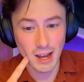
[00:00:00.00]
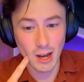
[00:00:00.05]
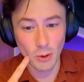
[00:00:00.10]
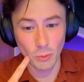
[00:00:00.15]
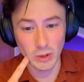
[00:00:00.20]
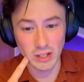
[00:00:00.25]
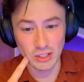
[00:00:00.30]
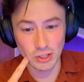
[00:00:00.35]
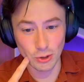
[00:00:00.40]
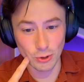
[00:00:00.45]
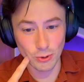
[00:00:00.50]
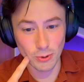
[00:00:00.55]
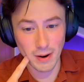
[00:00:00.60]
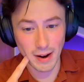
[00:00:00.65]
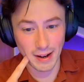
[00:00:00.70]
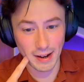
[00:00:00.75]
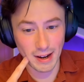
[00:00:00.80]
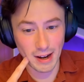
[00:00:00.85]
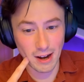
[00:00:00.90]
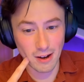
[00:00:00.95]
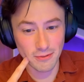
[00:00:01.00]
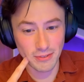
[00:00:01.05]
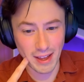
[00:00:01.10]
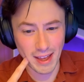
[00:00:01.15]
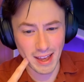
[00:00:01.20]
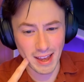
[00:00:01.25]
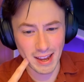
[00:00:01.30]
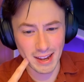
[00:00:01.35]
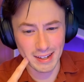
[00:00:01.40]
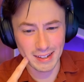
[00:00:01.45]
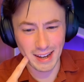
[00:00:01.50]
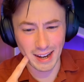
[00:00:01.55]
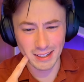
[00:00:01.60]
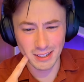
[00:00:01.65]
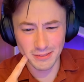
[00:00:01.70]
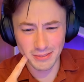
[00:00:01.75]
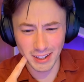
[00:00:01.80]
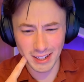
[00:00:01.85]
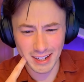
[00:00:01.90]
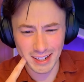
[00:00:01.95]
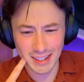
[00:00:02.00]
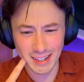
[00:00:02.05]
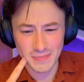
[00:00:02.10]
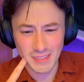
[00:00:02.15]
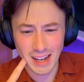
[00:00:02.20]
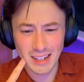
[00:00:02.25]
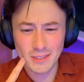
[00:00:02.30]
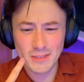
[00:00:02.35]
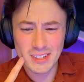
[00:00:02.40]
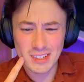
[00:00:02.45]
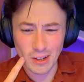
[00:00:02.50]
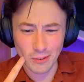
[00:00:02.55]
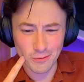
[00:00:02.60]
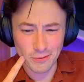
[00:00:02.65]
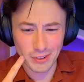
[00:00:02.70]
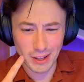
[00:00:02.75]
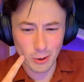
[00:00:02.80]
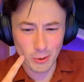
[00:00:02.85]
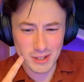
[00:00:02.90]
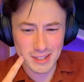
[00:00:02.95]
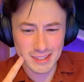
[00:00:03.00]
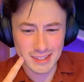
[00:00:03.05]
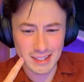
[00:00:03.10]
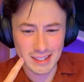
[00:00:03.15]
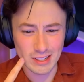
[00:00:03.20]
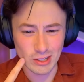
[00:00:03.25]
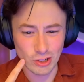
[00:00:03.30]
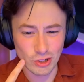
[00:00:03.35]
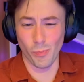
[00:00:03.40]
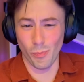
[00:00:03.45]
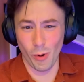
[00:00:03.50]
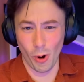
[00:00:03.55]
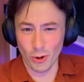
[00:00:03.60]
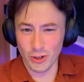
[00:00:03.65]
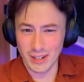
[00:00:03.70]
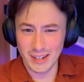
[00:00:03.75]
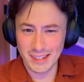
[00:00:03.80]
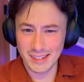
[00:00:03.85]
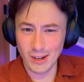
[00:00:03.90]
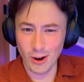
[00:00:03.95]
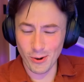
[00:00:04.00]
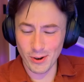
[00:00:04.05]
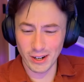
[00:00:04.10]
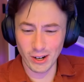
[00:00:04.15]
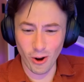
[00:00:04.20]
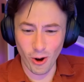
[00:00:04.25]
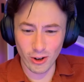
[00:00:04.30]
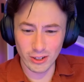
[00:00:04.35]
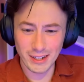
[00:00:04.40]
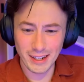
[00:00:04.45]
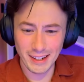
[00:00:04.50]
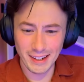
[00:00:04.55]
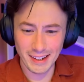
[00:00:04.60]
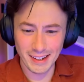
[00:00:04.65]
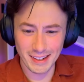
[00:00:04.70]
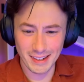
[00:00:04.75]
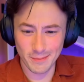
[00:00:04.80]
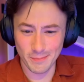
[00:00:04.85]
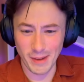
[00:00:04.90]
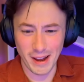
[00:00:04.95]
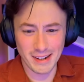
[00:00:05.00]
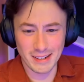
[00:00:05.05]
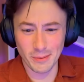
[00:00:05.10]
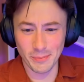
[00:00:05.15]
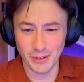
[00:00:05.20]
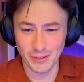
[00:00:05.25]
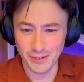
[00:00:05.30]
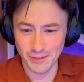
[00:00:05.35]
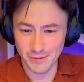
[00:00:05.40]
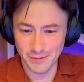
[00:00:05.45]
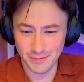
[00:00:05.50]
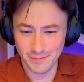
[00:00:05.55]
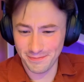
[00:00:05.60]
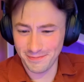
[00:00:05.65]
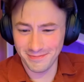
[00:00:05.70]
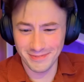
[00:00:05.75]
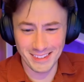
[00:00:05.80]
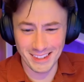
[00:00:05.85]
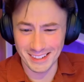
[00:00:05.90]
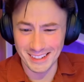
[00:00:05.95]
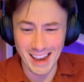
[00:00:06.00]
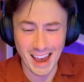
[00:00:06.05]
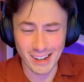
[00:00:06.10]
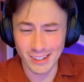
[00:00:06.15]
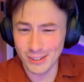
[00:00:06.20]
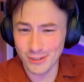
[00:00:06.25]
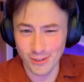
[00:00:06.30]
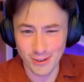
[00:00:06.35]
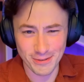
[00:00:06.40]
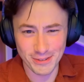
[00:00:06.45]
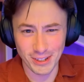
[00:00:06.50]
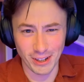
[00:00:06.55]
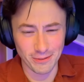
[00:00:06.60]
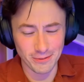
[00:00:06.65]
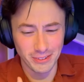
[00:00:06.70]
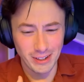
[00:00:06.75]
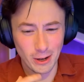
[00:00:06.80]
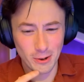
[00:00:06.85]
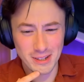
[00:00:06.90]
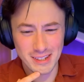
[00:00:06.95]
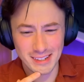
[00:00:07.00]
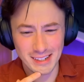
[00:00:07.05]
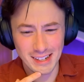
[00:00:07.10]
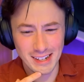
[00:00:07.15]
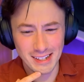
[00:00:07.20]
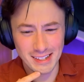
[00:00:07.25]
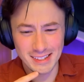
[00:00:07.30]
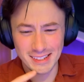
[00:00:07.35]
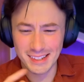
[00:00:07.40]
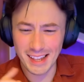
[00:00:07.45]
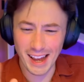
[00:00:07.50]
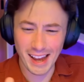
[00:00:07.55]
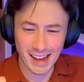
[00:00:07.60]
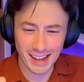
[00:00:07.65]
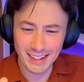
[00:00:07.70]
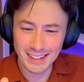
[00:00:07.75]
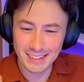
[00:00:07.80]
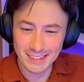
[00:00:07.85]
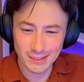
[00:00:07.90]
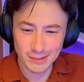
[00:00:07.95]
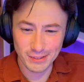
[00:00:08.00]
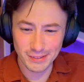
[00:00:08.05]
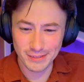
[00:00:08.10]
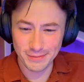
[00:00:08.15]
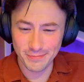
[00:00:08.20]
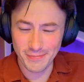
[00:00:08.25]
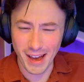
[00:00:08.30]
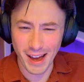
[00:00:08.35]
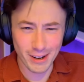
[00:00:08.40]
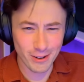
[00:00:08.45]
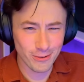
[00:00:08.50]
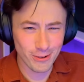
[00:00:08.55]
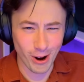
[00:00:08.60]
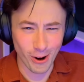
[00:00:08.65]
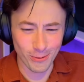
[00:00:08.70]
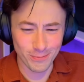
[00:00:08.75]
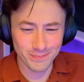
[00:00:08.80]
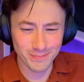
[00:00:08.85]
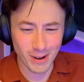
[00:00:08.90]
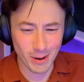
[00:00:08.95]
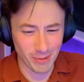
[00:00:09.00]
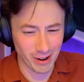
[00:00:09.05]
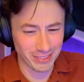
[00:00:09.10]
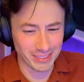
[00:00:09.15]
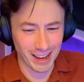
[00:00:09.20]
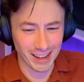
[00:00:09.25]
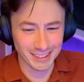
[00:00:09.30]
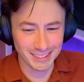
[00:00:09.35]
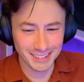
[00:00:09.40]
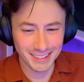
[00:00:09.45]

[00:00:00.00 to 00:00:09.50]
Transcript: We do have a kind of sunflower seed bodice going on here made up of the texture of sunflower seeds. I don't know about that.